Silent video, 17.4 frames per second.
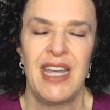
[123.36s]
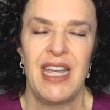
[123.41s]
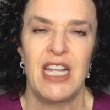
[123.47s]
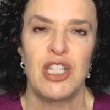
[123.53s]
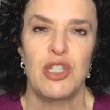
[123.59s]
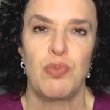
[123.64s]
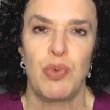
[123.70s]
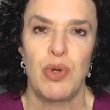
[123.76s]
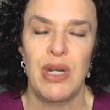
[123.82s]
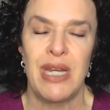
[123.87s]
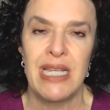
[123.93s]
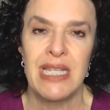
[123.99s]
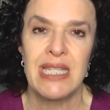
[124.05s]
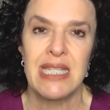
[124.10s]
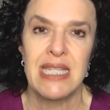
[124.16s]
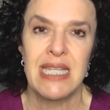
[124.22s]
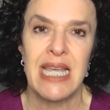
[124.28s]
It's pretty
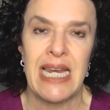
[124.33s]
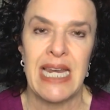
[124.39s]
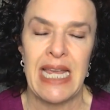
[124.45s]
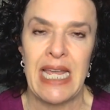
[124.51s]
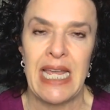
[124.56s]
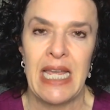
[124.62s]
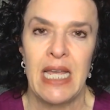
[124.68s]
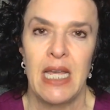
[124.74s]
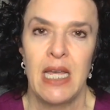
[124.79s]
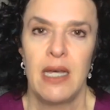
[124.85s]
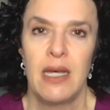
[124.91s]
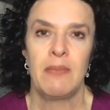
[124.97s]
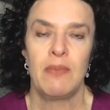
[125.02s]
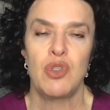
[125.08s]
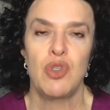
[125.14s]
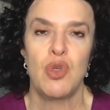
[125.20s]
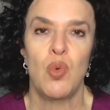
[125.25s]
skinny.
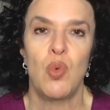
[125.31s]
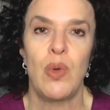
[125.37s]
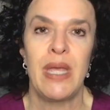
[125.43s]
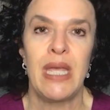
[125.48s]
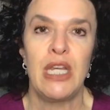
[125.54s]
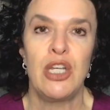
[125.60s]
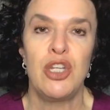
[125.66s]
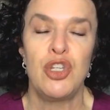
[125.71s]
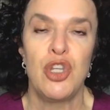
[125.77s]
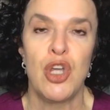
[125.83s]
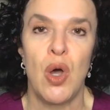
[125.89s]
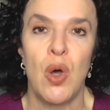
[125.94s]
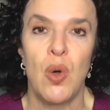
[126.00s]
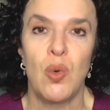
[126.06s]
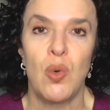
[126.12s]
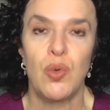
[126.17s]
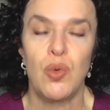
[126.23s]
So we
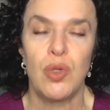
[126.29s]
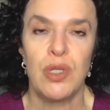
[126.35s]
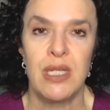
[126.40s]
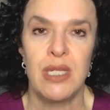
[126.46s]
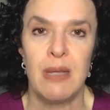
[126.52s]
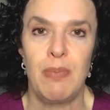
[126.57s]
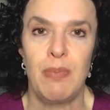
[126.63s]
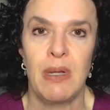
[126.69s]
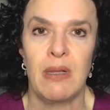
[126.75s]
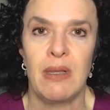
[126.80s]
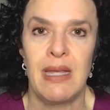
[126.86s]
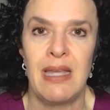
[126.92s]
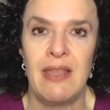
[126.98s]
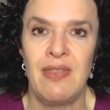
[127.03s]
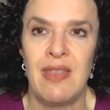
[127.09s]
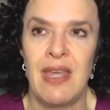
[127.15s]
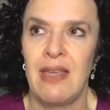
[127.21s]
don't
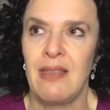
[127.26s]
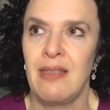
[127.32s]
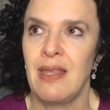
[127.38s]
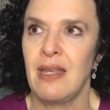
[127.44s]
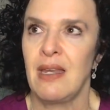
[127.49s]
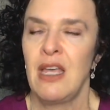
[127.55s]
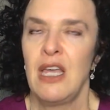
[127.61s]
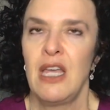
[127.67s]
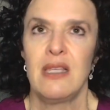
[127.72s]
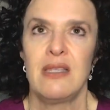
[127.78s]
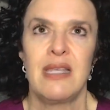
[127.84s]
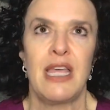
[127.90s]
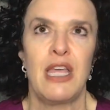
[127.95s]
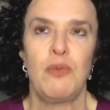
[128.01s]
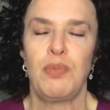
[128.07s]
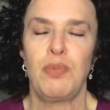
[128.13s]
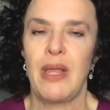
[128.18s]
typically think that,
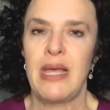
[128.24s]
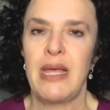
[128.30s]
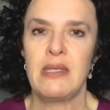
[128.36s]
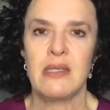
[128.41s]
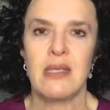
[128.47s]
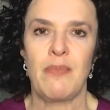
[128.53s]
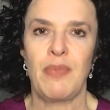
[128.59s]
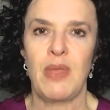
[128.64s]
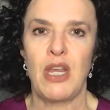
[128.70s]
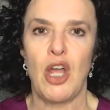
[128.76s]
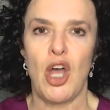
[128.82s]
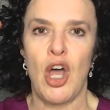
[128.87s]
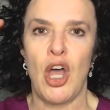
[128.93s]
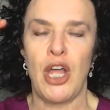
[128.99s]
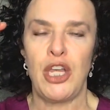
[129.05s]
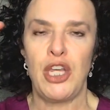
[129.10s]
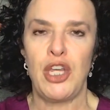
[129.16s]
say you place something
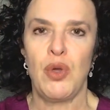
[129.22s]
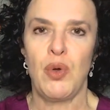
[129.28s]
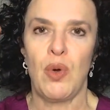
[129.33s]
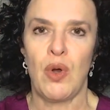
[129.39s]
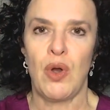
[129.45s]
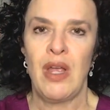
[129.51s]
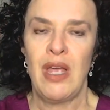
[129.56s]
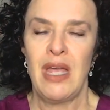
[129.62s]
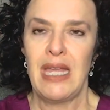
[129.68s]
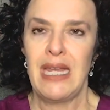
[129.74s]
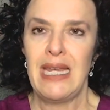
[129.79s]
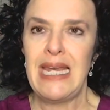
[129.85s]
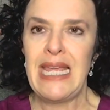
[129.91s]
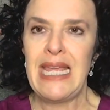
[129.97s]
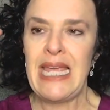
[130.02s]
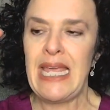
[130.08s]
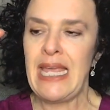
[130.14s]
on your
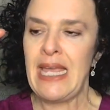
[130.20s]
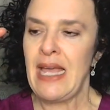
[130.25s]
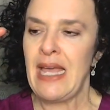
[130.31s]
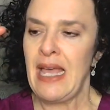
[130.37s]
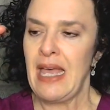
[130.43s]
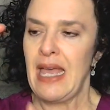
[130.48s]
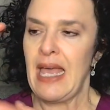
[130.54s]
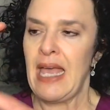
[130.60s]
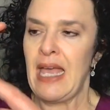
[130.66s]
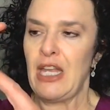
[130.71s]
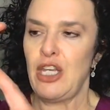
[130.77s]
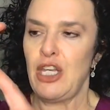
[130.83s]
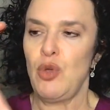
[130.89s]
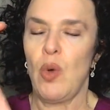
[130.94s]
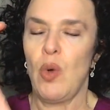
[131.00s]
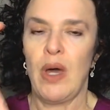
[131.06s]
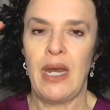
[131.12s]
knee and
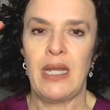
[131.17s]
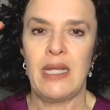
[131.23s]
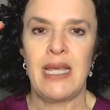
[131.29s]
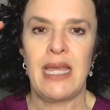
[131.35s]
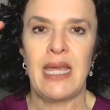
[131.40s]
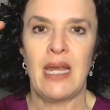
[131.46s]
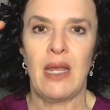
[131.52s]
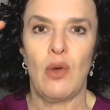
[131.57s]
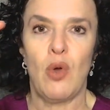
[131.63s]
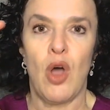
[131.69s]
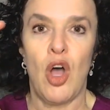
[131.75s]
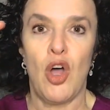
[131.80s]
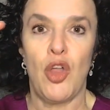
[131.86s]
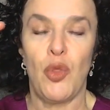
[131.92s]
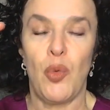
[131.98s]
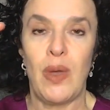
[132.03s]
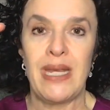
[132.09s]
you wanted to get it
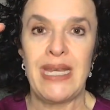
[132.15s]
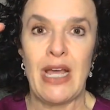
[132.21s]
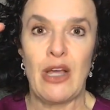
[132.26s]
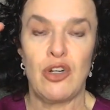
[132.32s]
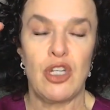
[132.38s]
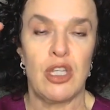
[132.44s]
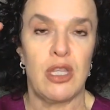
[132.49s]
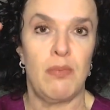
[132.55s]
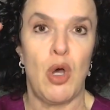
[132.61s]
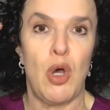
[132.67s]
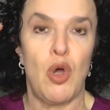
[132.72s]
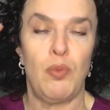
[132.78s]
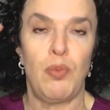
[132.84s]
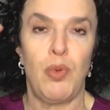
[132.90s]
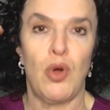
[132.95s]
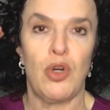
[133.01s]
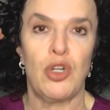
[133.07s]
all the way down to the
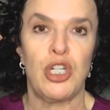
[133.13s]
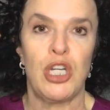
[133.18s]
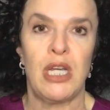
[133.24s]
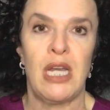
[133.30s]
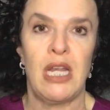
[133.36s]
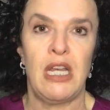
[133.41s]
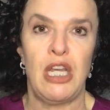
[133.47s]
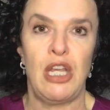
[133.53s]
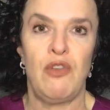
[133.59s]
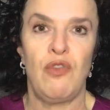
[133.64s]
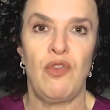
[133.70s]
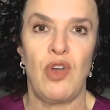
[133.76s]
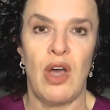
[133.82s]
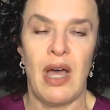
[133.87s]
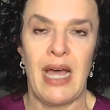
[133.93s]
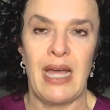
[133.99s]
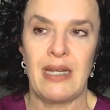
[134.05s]
bone portion and you've
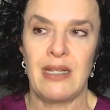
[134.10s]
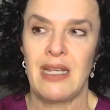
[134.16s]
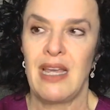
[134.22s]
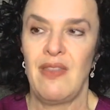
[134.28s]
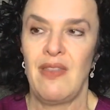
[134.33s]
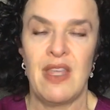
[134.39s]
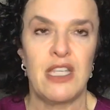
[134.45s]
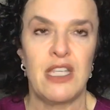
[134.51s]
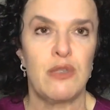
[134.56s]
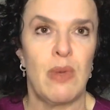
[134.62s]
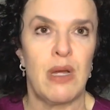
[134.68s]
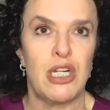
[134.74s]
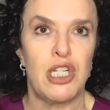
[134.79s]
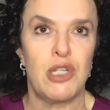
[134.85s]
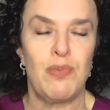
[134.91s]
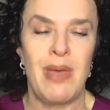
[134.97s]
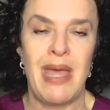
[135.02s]
got this
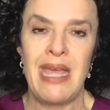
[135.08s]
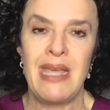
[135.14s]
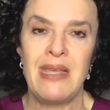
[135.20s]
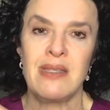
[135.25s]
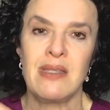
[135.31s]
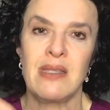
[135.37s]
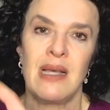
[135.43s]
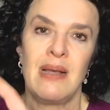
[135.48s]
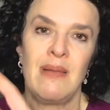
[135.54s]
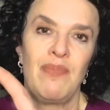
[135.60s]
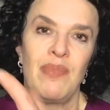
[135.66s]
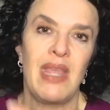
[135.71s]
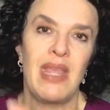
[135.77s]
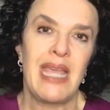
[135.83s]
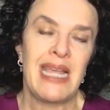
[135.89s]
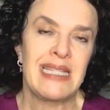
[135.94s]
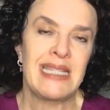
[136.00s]
much space,
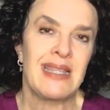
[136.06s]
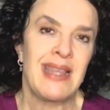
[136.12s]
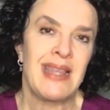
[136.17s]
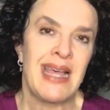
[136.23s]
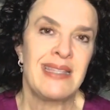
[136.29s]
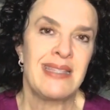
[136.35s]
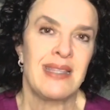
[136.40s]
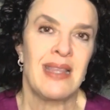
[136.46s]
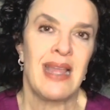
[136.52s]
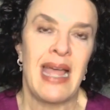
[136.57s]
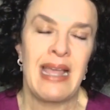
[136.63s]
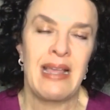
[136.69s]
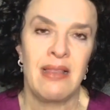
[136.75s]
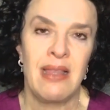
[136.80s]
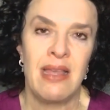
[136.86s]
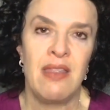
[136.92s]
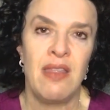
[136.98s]
it's less
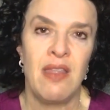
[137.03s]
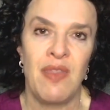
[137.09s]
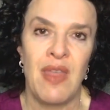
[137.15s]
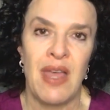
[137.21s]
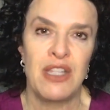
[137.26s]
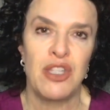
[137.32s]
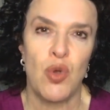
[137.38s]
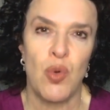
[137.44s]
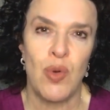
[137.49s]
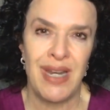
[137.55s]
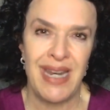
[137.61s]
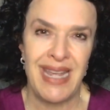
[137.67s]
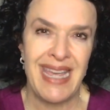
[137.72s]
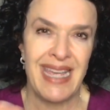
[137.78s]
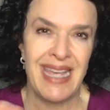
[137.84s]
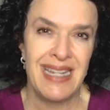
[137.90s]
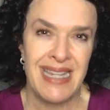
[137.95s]
likely that that's going to
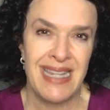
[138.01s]
get